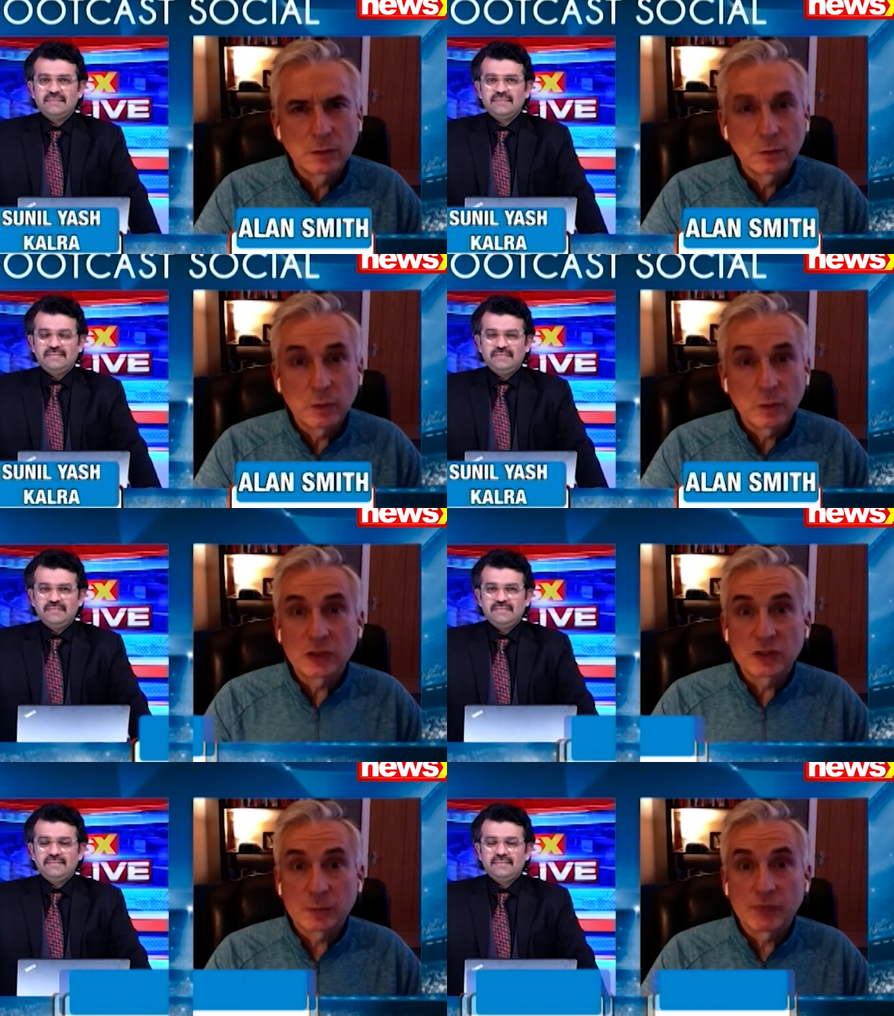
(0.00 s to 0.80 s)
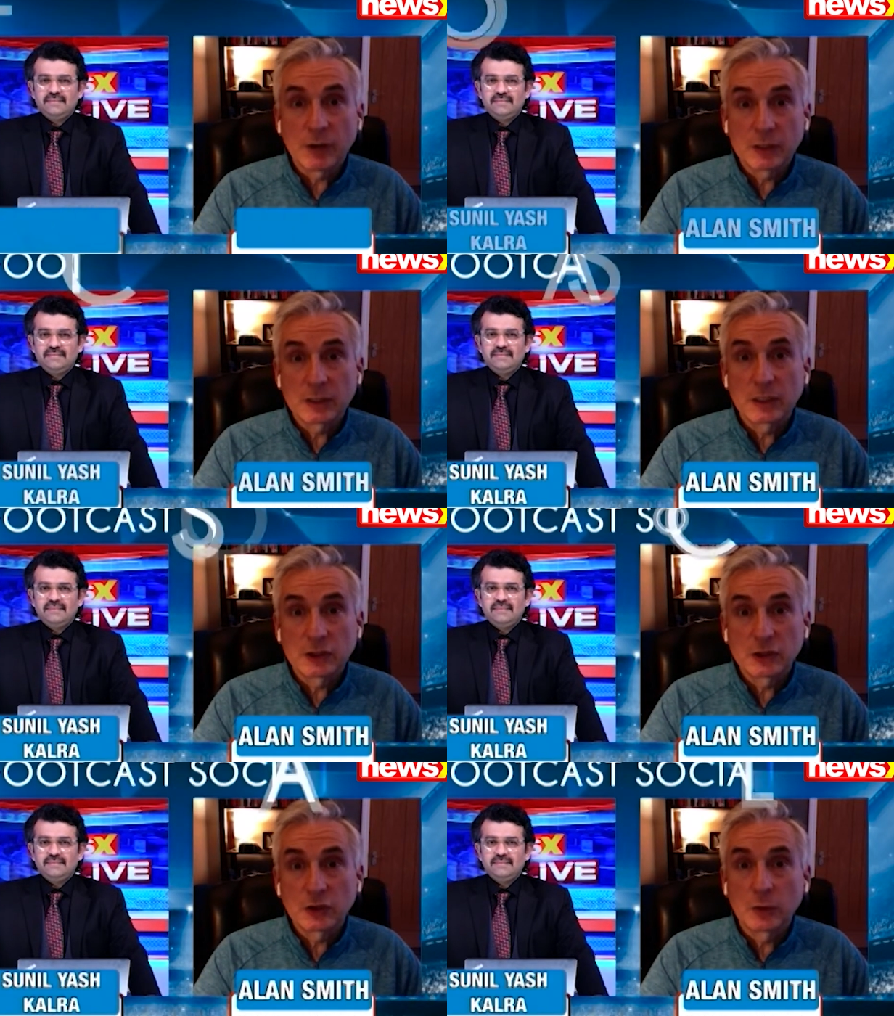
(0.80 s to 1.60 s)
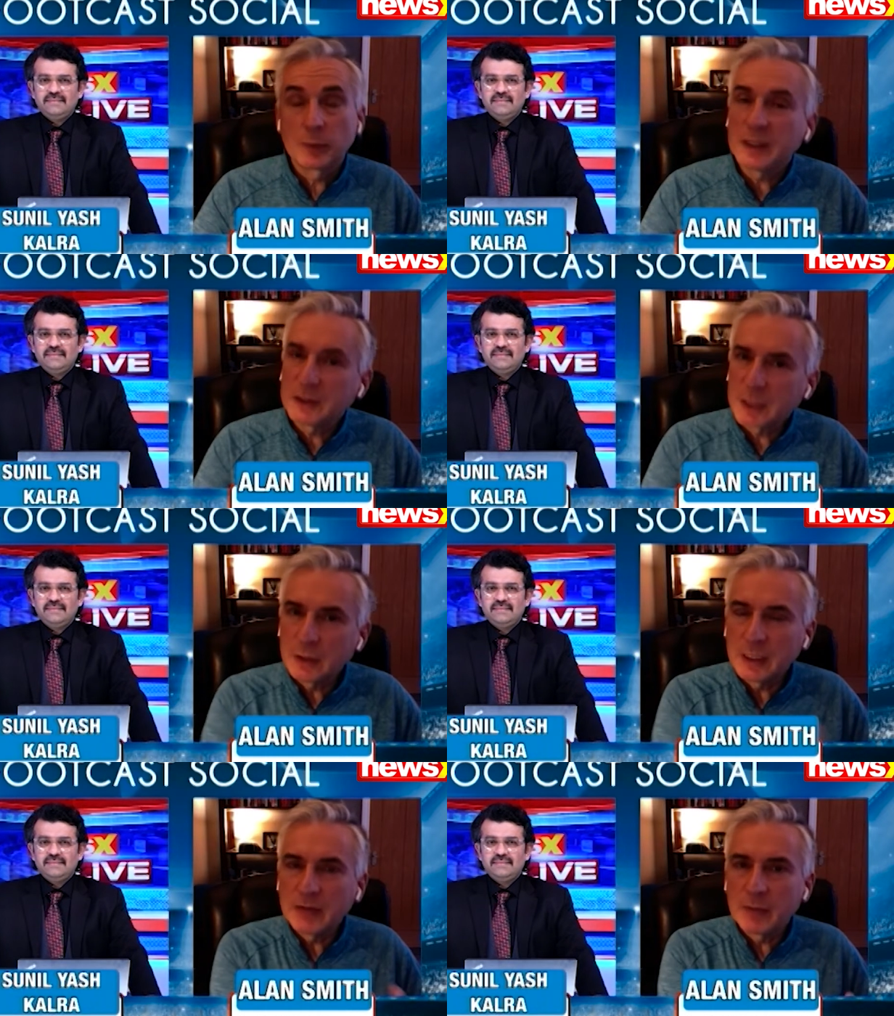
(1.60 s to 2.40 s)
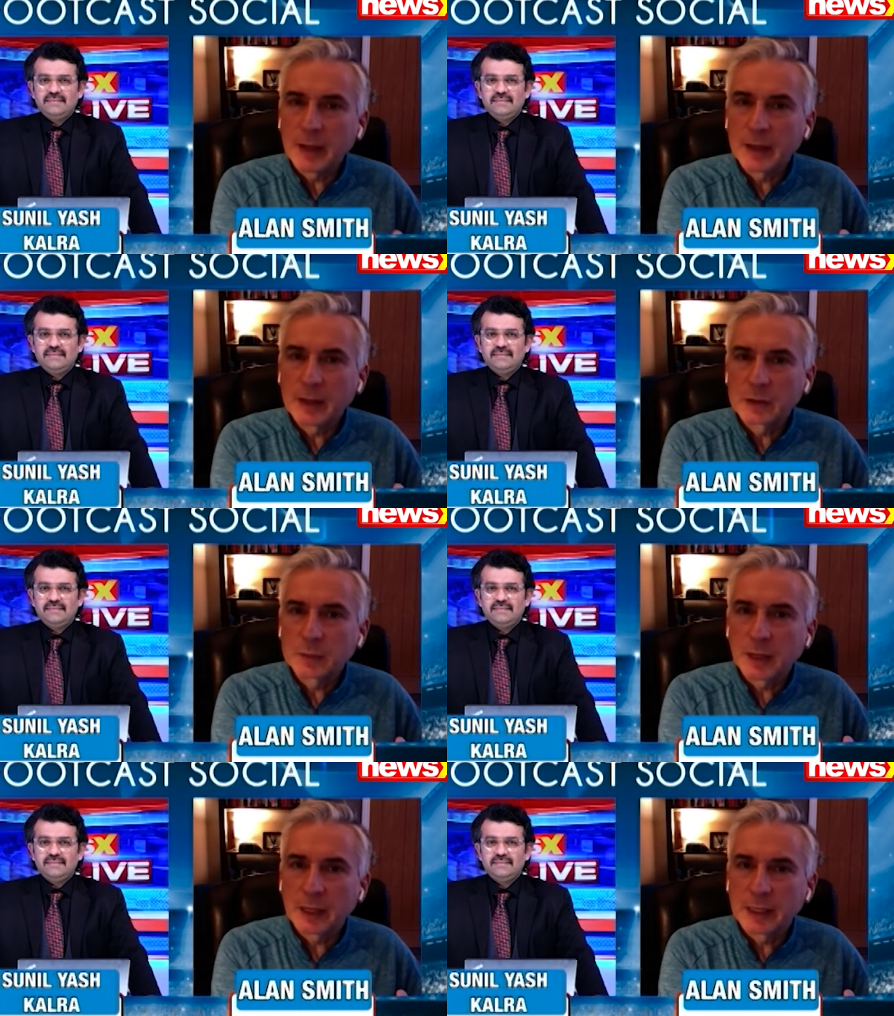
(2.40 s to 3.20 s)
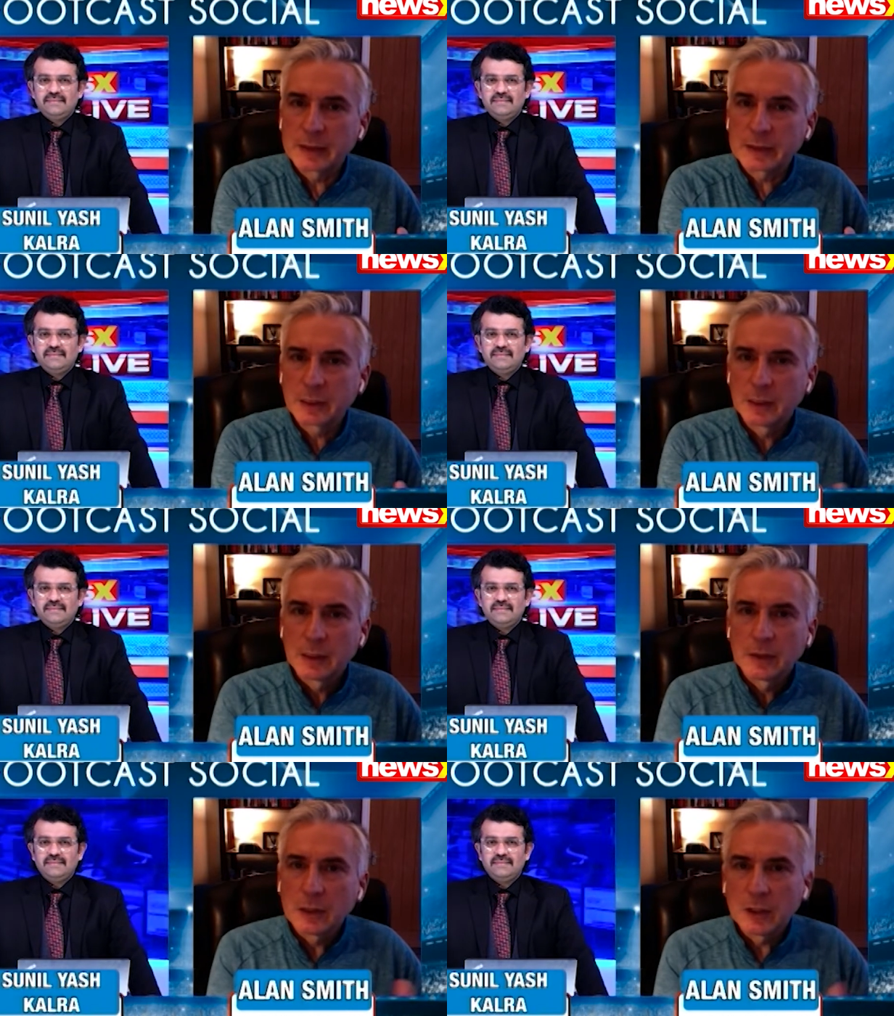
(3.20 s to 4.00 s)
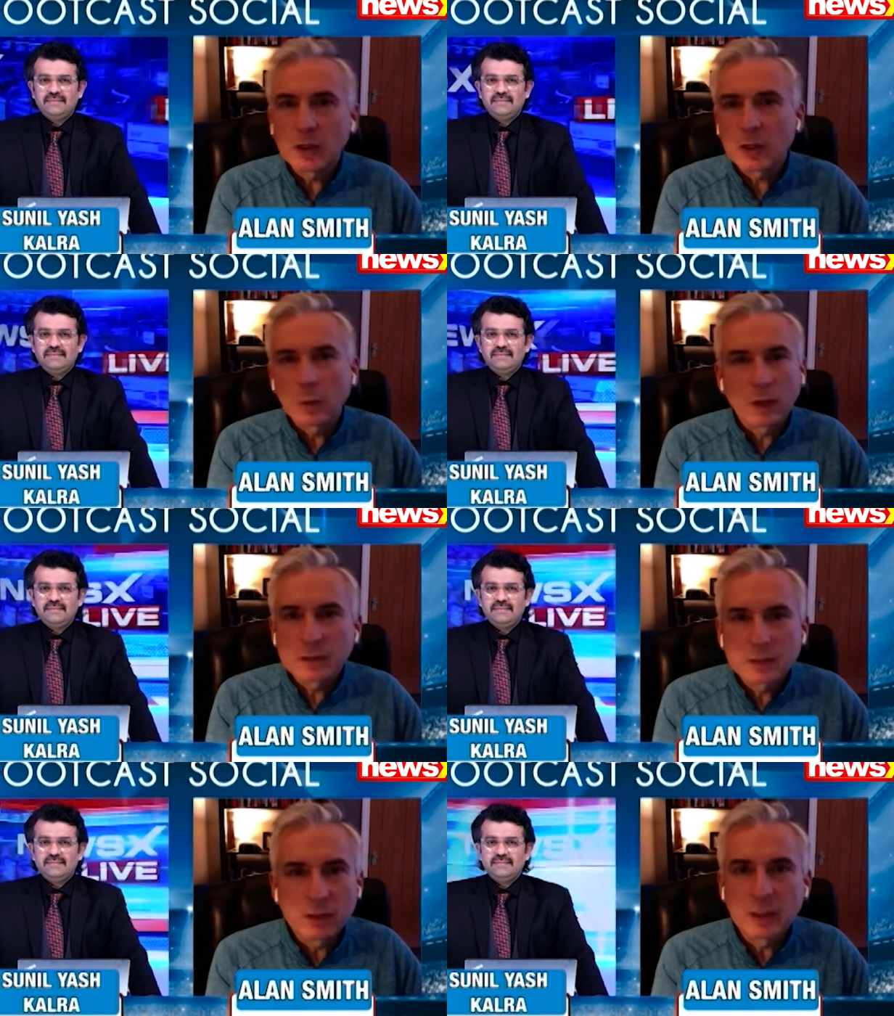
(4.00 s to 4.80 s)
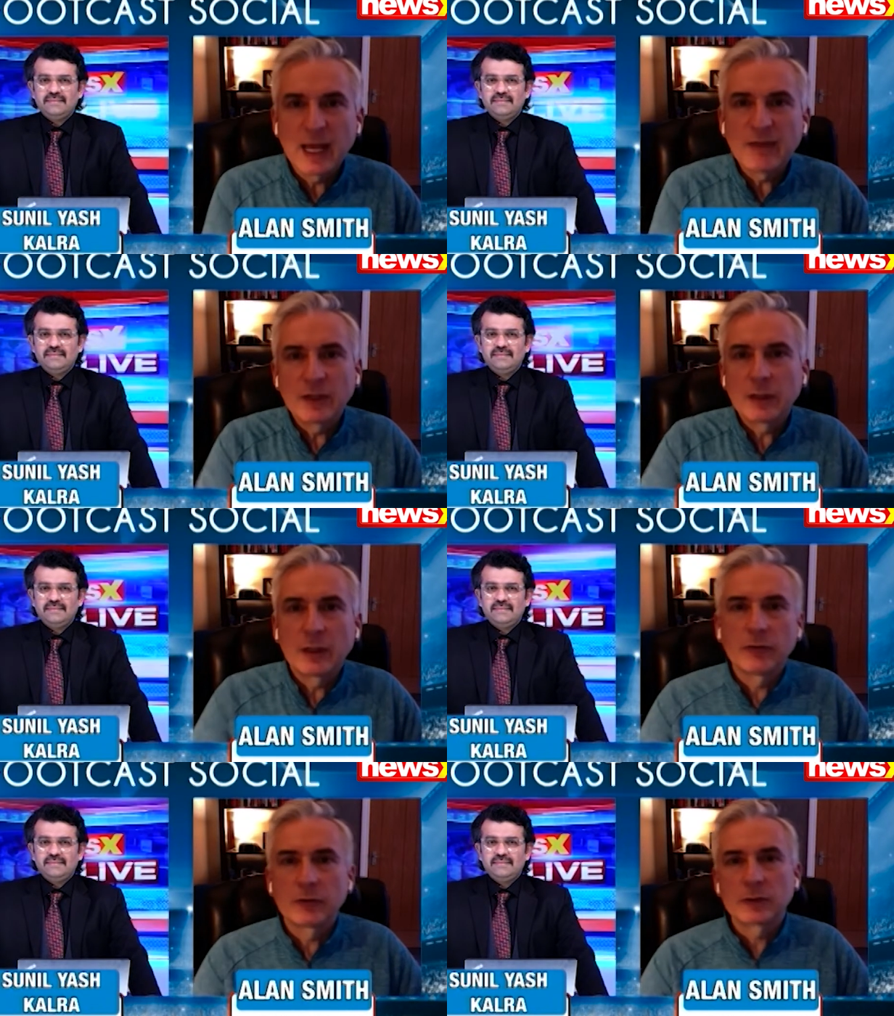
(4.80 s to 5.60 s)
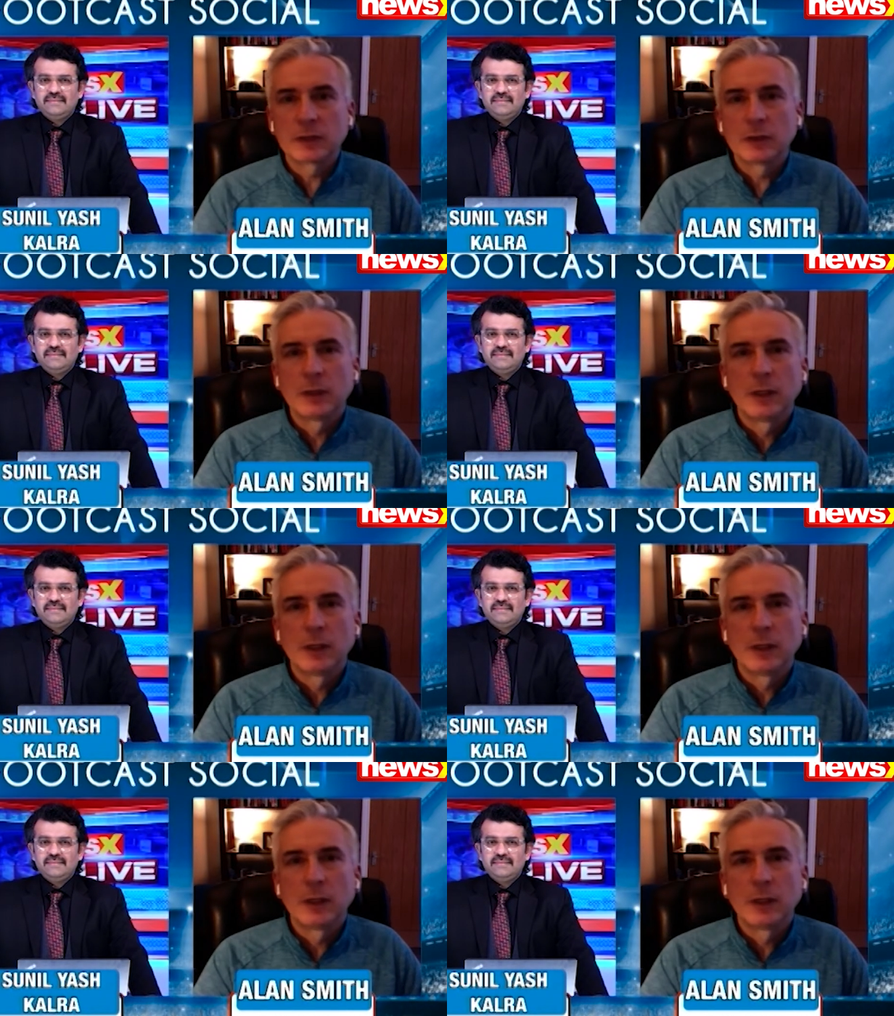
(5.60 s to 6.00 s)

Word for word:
Speaker 1: which is surprisingly short, but you don't hear about those players, the younger ones that only have a year or two.